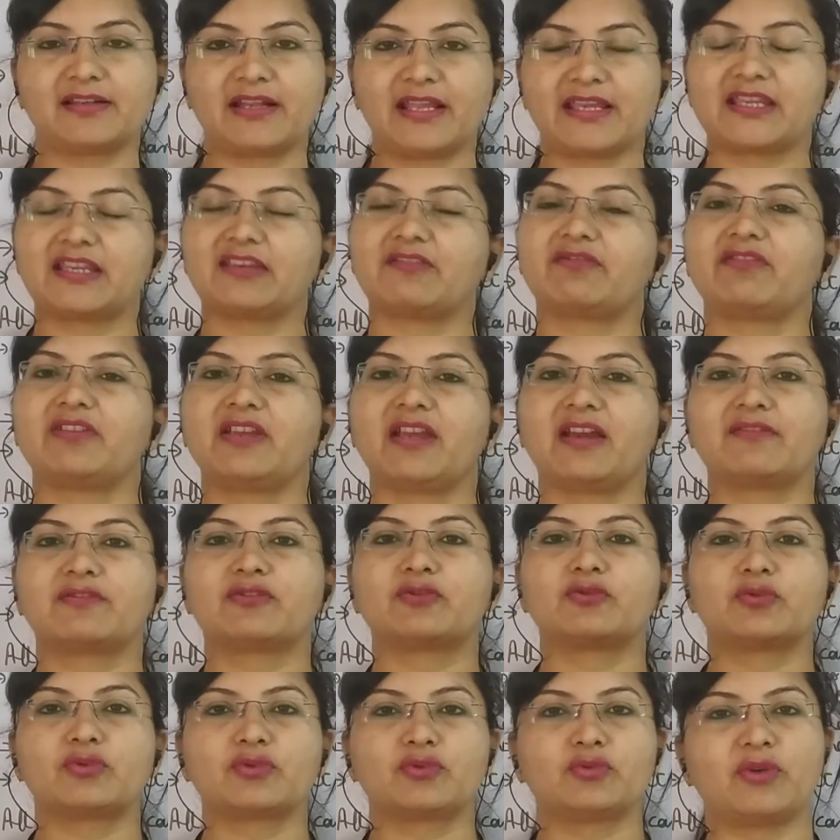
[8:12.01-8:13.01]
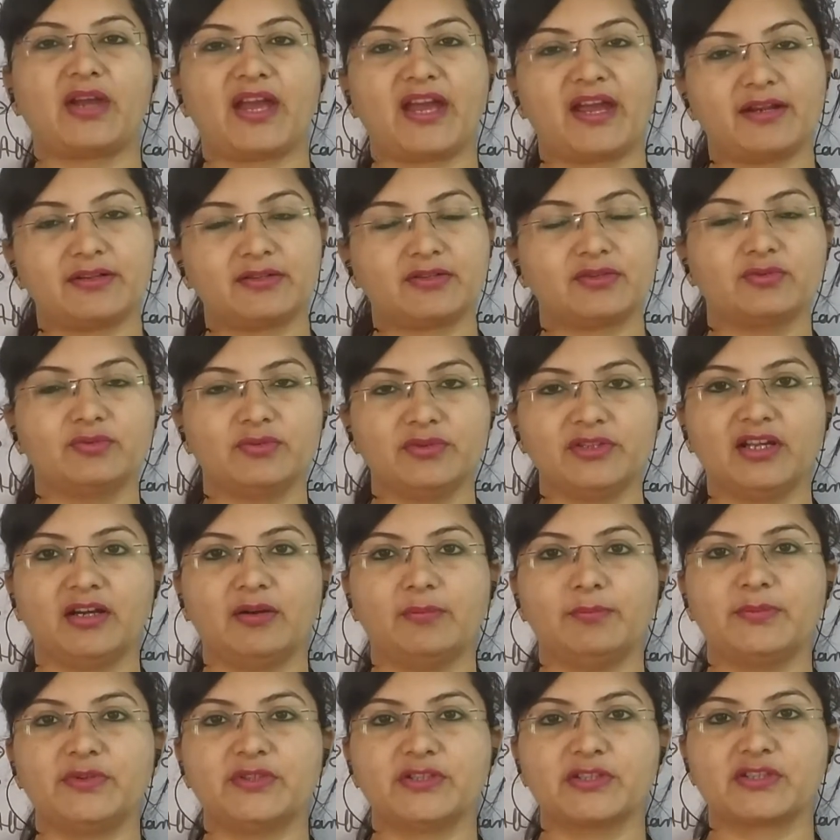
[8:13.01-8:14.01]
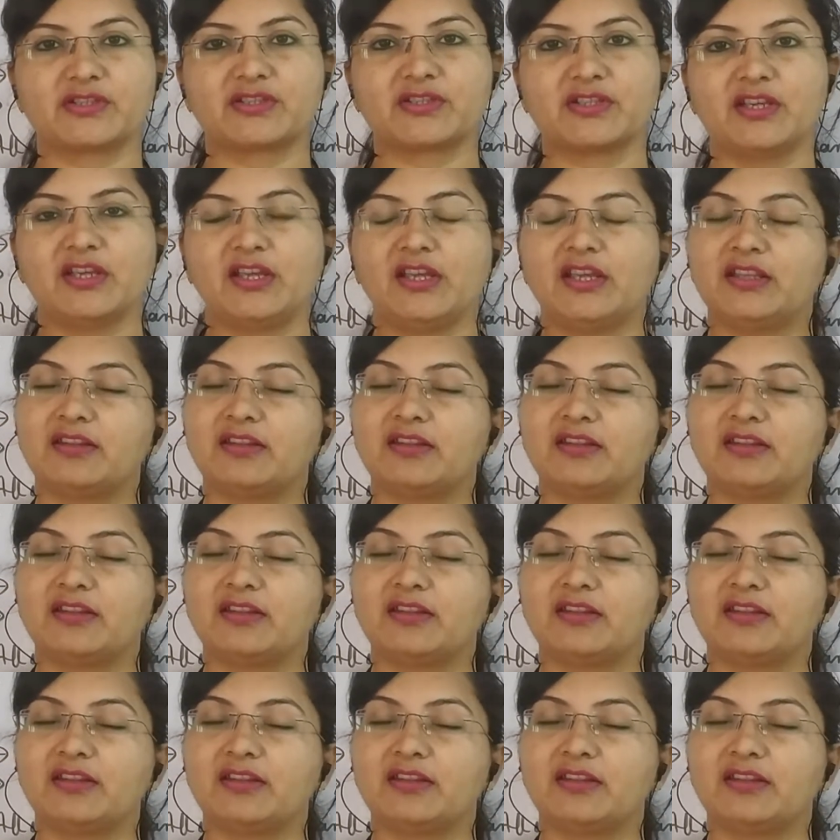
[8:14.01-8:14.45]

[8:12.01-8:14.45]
Like if we have to add two numbers,